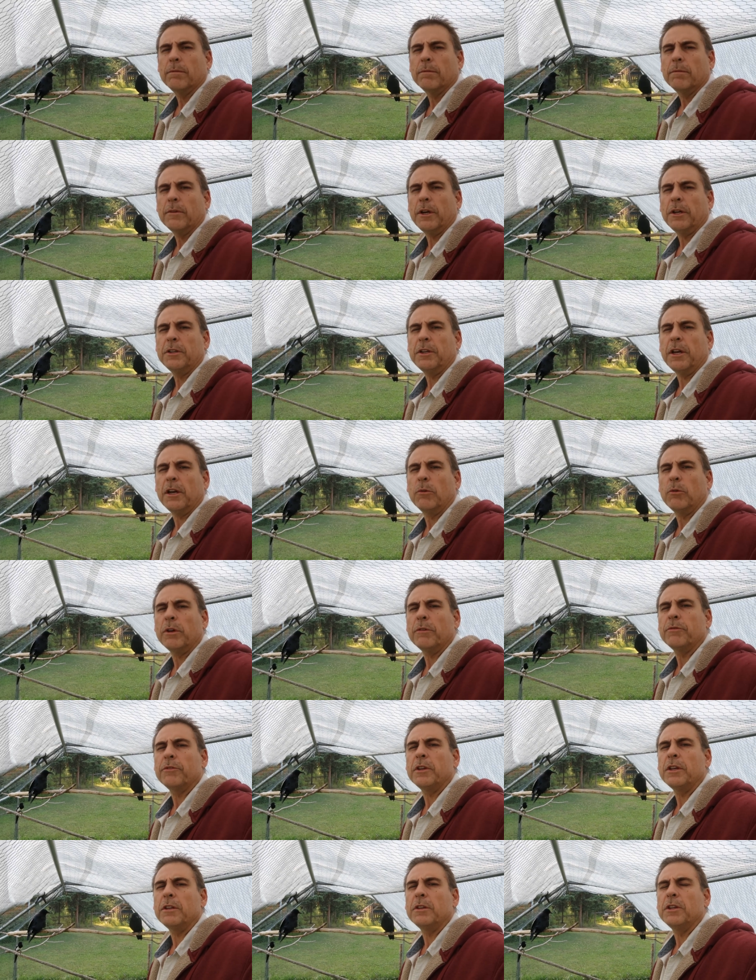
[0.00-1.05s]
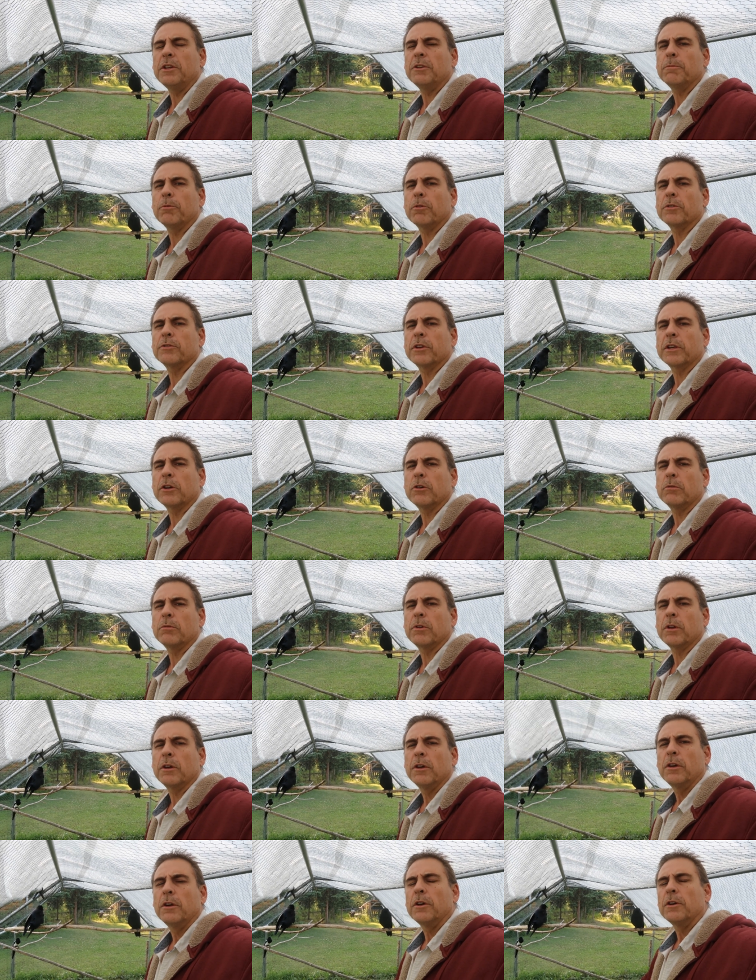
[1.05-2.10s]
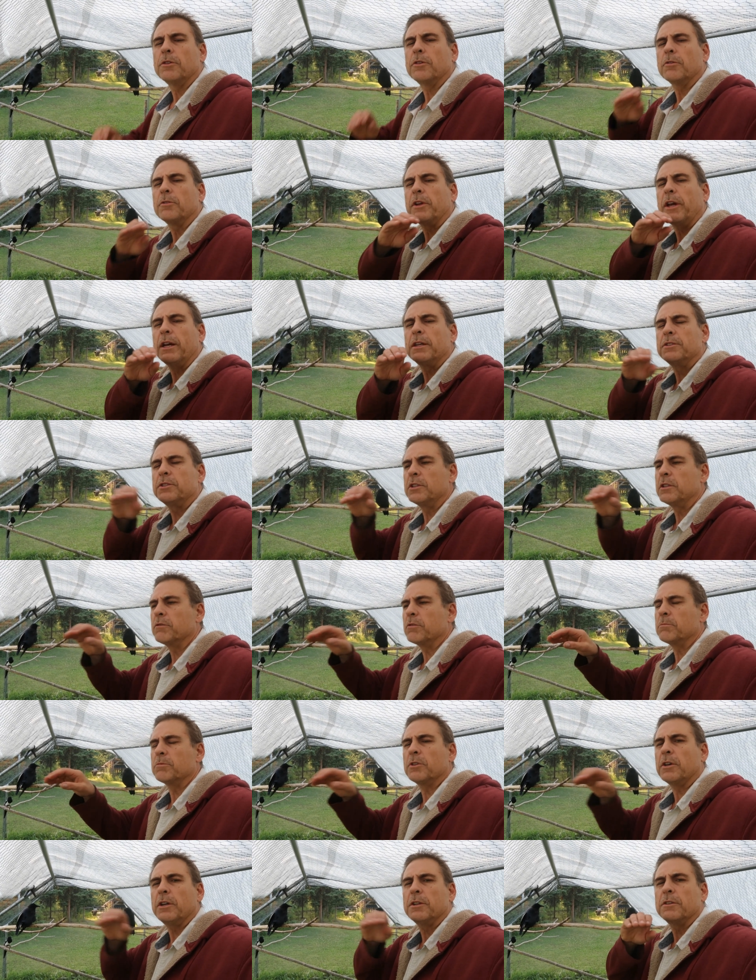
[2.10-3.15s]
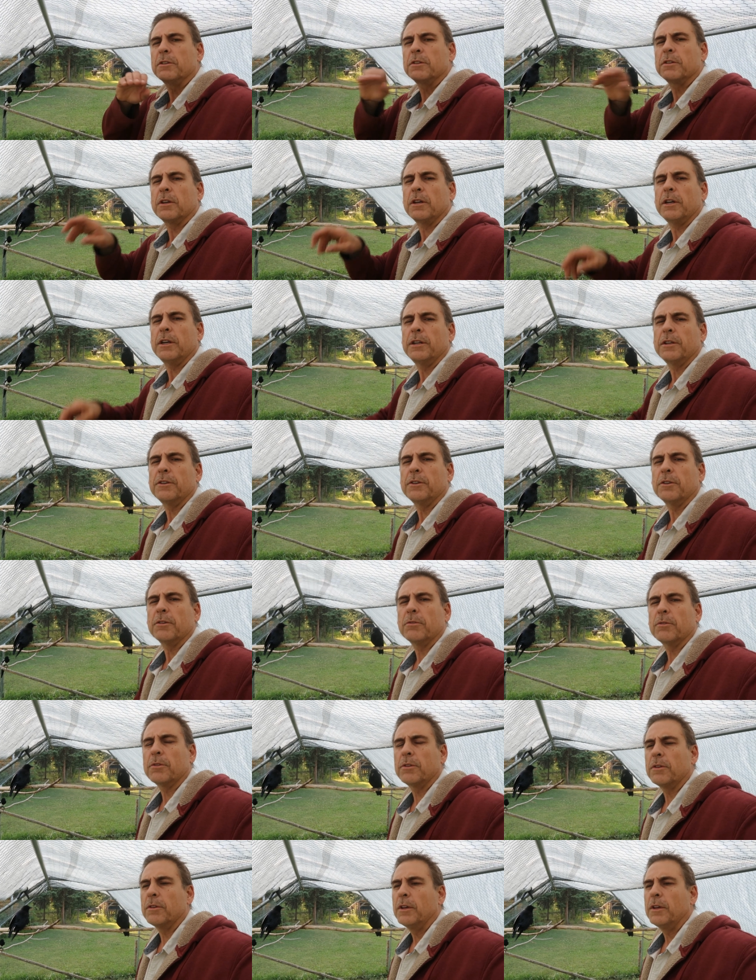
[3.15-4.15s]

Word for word: and yeah, we've seen these birds, they go, they're dancing from side to side and you're,